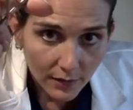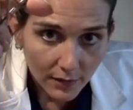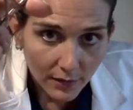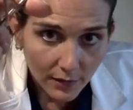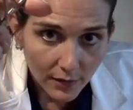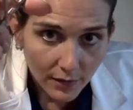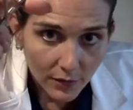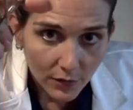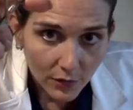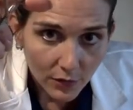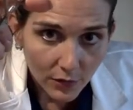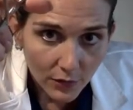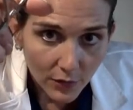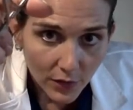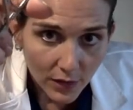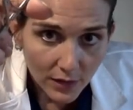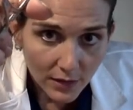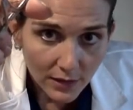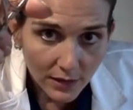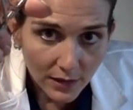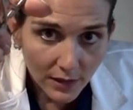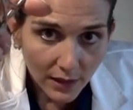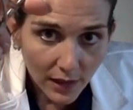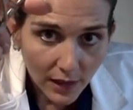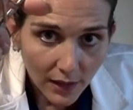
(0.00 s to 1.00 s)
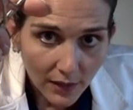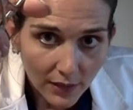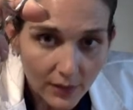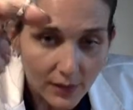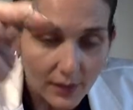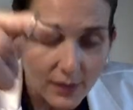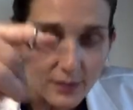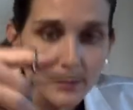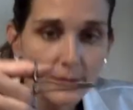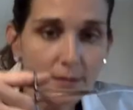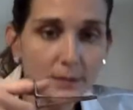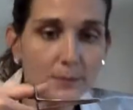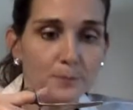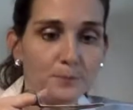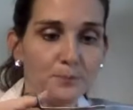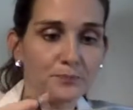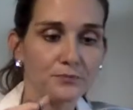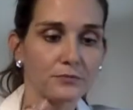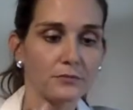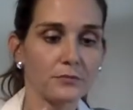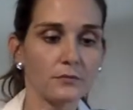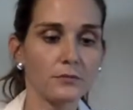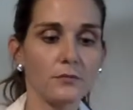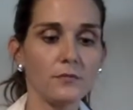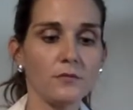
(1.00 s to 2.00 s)
I don't know if you can see that, this.
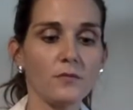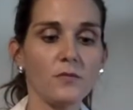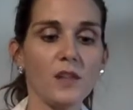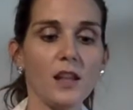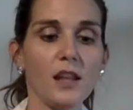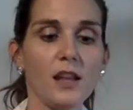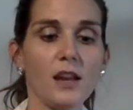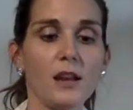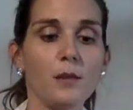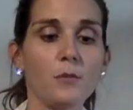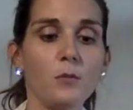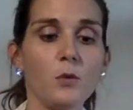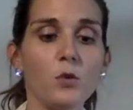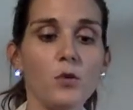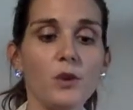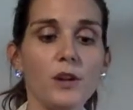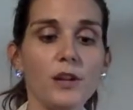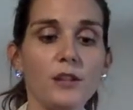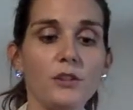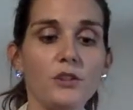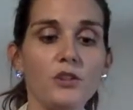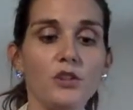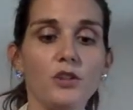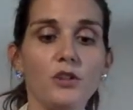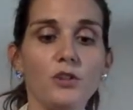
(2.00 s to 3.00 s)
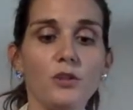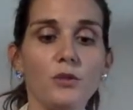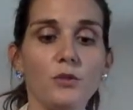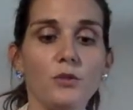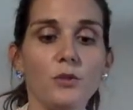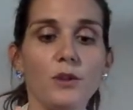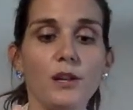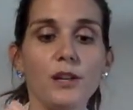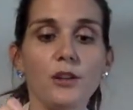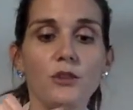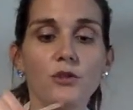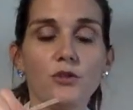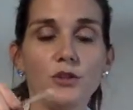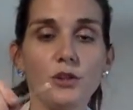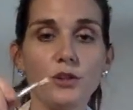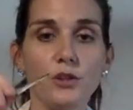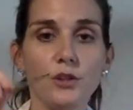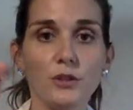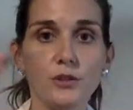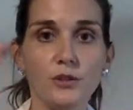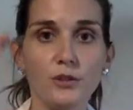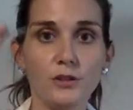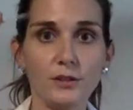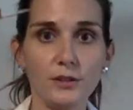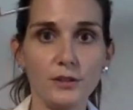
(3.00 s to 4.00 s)
And I'm going to
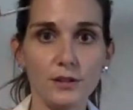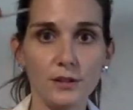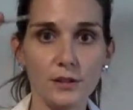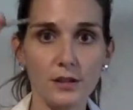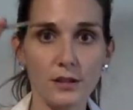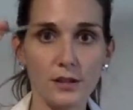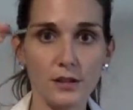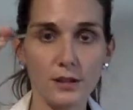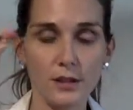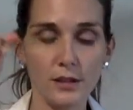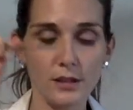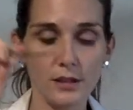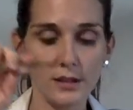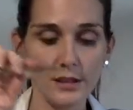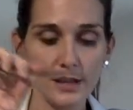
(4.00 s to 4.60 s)
introduce the